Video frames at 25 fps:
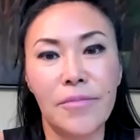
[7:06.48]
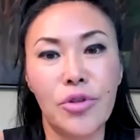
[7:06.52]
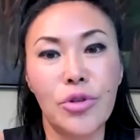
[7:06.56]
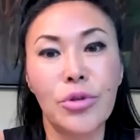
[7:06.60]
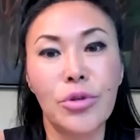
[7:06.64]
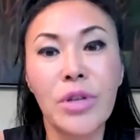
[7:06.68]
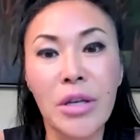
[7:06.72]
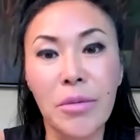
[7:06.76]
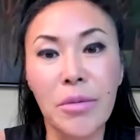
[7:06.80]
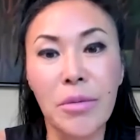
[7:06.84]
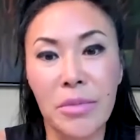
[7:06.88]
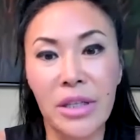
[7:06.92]

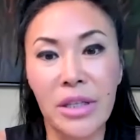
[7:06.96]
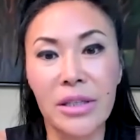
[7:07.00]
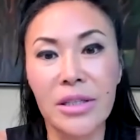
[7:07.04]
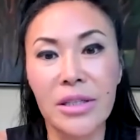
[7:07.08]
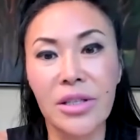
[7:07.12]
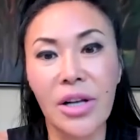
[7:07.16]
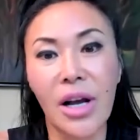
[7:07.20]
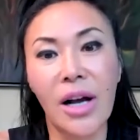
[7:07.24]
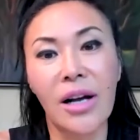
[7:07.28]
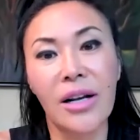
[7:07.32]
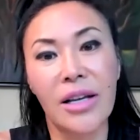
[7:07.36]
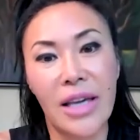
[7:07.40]

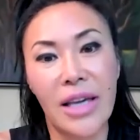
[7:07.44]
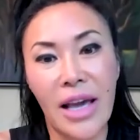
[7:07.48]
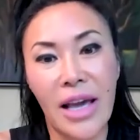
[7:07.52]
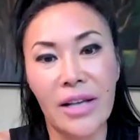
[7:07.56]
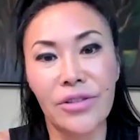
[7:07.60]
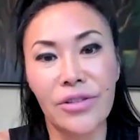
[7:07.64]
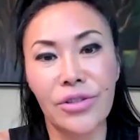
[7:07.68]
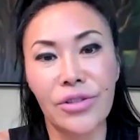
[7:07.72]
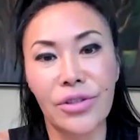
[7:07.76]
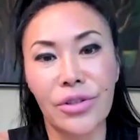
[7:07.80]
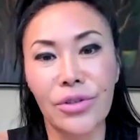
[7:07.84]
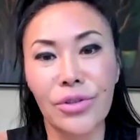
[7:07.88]
treatments on
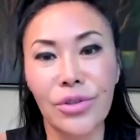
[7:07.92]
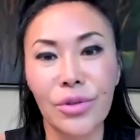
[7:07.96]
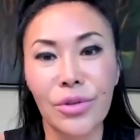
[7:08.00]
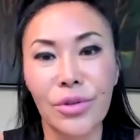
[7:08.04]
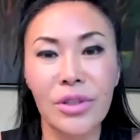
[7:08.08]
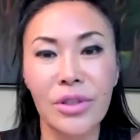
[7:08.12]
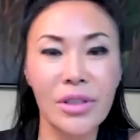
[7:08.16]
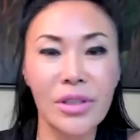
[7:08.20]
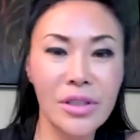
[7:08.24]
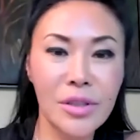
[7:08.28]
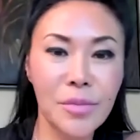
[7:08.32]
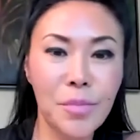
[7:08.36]
cancer. So
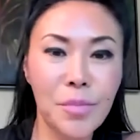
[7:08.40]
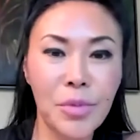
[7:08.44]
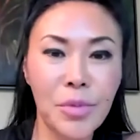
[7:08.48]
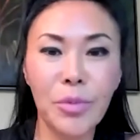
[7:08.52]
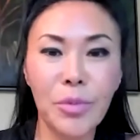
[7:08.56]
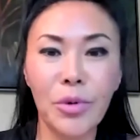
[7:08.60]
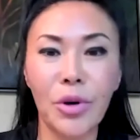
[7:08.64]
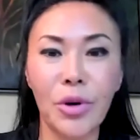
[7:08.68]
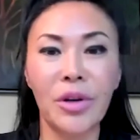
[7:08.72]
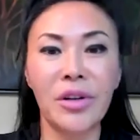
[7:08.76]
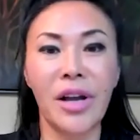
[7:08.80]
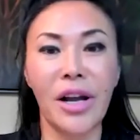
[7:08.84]
because
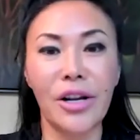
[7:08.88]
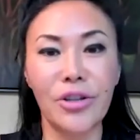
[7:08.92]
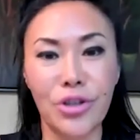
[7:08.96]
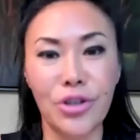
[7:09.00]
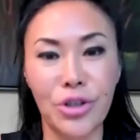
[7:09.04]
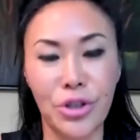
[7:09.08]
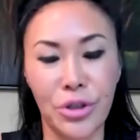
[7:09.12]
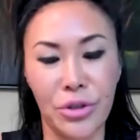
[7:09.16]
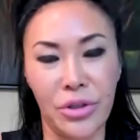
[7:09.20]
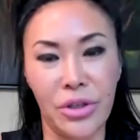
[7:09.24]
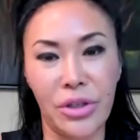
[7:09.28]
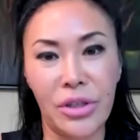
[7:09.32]
people are not
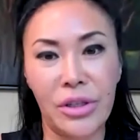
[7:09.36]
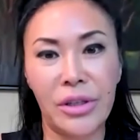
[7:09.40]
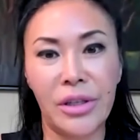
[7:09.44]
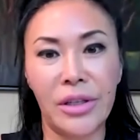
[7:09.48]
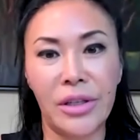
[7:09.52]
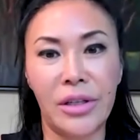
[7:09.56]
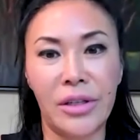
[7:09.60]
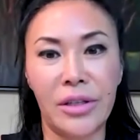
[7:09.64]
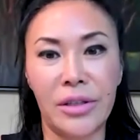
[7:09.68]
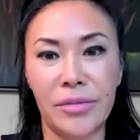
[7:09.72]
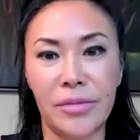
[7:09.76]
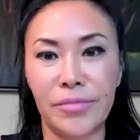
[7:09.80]
sure,
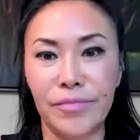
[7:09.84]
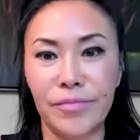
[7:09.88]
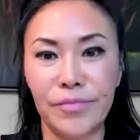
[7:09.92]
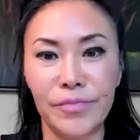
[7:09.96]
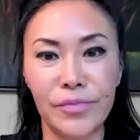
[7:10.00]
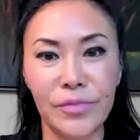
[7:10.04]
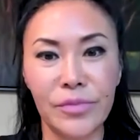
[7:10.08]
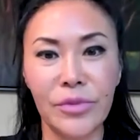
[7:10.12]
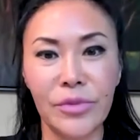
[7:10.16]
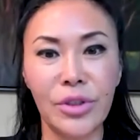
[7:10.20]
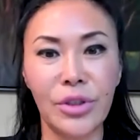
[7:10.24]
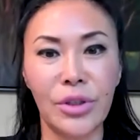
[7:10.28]
they're,
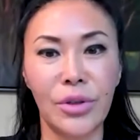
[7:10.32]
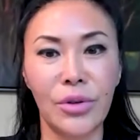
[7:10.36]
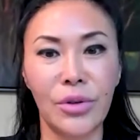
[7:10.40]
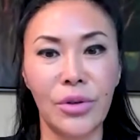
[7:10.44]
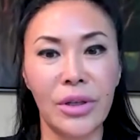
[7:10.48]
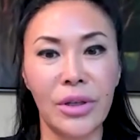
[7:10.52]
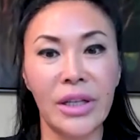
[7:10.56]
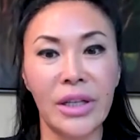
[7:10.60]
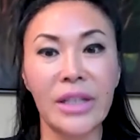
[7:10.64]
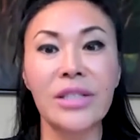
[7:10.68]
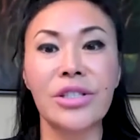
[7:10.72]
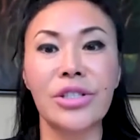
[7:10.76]

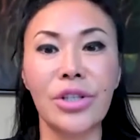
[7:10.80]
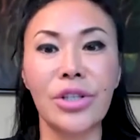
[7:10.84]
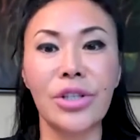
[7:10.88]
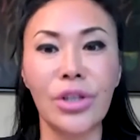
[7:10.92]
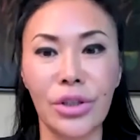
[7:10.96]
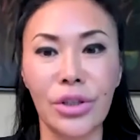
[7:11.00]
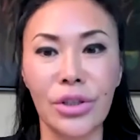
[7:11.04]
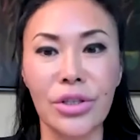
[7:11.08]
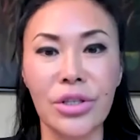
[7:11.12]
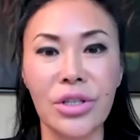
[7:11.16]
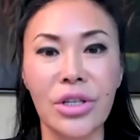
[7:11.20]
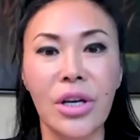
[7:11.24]

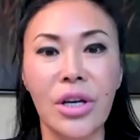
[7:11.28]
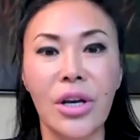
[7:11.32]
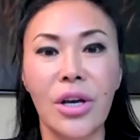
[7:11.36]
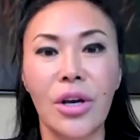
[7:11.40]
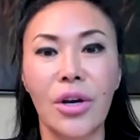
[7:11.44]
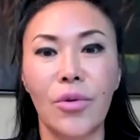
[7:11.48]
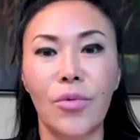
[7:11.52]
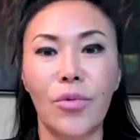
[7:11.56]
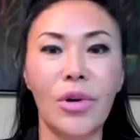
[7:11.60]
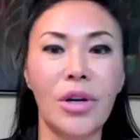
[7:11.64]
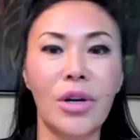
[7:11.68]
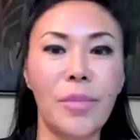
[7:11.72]
concerned.
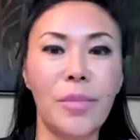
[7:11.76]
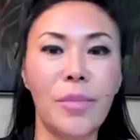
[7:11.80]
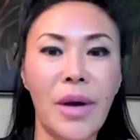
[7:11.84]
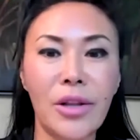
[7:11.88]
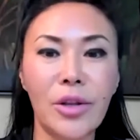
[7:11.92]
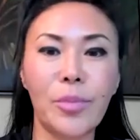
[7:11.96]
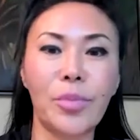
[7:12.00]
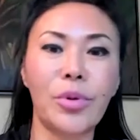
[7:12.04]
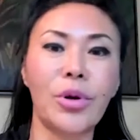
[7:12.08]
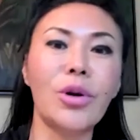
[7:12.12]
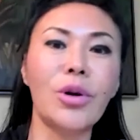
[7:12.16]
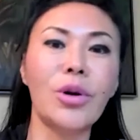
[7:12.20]
What about
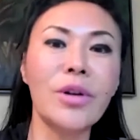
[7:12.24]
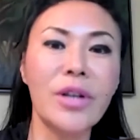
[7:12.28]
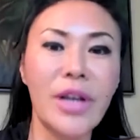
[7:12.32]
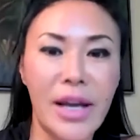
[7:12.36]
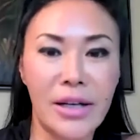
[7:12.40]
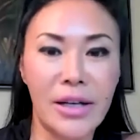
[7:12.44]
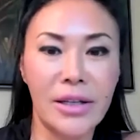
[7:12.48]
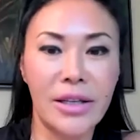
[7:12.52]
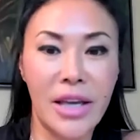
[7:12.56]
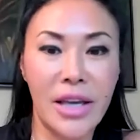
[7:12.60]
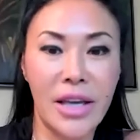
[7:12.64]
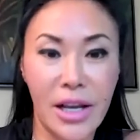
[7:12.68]
the
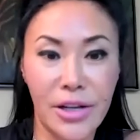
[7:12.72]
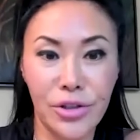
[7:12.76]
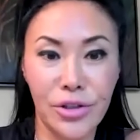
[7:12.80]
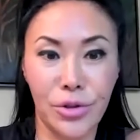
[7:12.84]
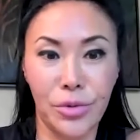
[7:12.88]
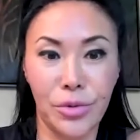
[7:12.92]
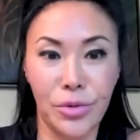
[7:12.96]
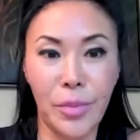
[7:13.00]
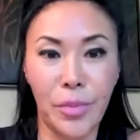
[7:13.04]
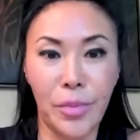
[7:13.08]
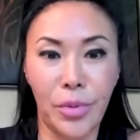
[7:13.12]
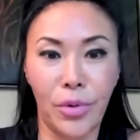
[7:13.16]

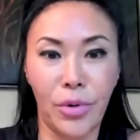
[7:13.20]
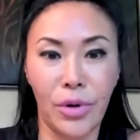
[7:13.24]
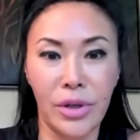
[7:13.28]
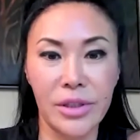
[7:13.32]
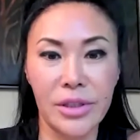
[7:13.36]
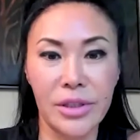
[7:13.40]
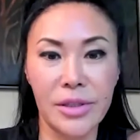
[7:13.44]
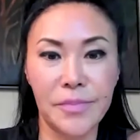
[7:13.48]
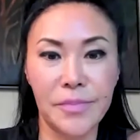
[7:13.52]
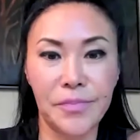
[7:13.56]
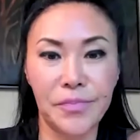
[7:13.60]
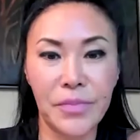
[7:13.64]
pro-cancer
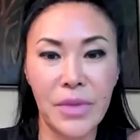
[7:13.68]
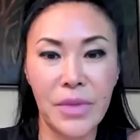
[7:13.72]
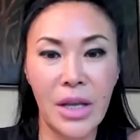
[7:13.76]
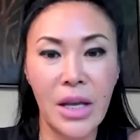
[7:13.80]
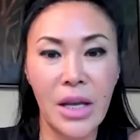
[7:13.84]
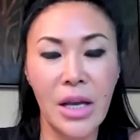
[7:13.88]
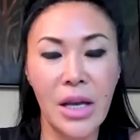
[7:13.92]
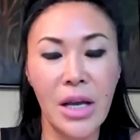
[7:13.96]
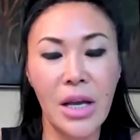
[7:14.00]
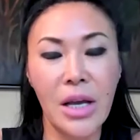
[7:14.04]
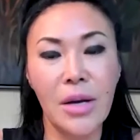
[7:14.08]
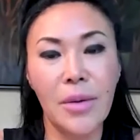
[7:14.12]
reports?
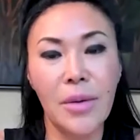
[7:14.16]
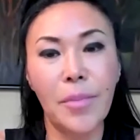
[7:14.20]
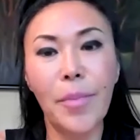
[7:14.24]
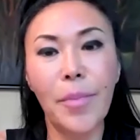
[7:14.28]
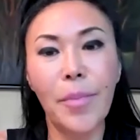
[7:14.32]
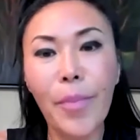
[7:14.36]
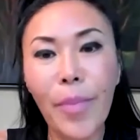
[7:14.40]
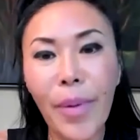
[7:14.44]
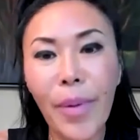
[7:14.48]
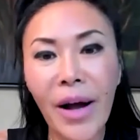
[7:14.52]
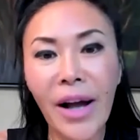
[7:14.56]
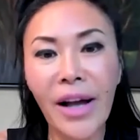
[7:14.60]

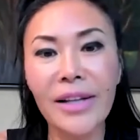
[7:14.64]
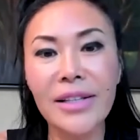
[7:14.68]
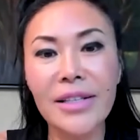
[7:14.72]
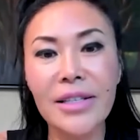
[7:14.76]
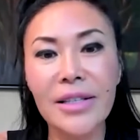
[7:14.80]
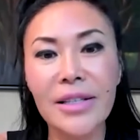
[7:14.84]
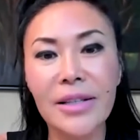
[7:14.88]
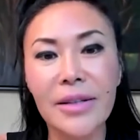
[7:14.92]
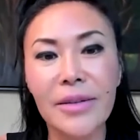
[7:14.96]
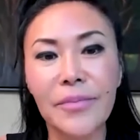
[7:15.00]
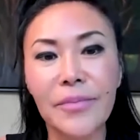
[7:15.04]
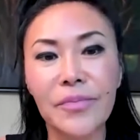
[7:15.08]

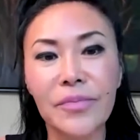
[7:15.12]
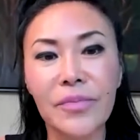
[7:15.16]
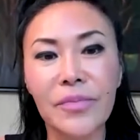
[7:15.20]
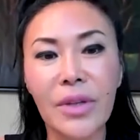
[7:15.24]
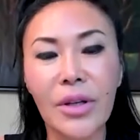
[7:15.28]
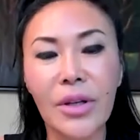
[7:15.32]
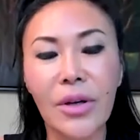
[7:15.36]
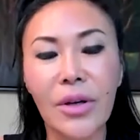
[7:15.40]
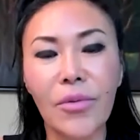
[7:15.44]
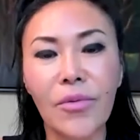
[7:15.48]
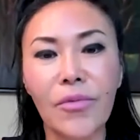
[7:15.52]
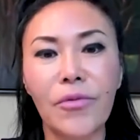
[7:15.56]
But
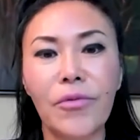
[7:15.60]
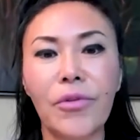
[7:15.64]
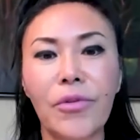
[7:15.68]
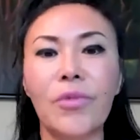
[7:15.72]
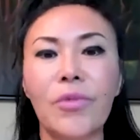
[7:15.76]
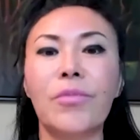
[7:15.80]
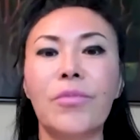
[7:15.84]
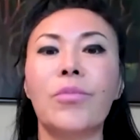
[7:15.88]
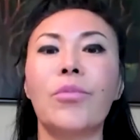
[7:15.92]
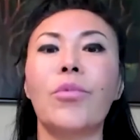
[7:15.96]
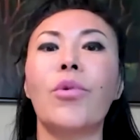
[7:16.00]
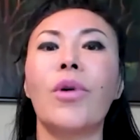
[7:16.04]

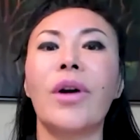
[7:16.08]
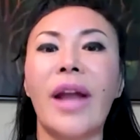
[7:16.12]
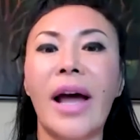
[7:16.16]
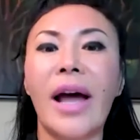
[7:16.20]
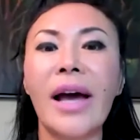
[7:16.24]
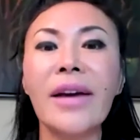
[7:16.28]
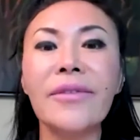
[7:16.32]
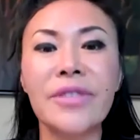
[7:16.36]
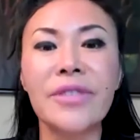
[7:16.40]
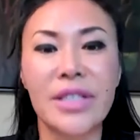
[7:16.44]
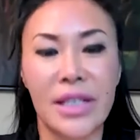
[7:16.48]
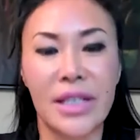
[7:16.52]
from what
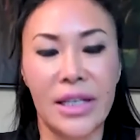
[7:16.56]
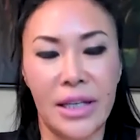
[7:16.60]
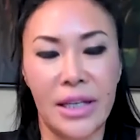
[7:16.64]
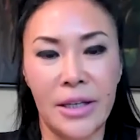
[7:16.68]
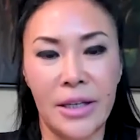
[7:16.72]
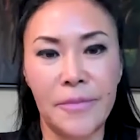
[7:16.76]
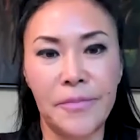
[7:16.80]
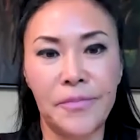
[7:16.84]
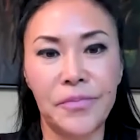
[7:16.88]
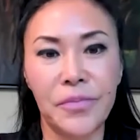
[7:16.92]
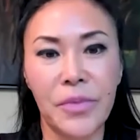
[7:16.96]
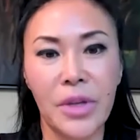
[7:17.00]
I've
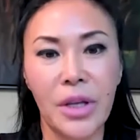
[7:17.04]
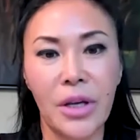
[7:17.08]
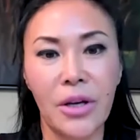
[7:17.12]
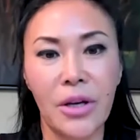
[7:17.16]
seen,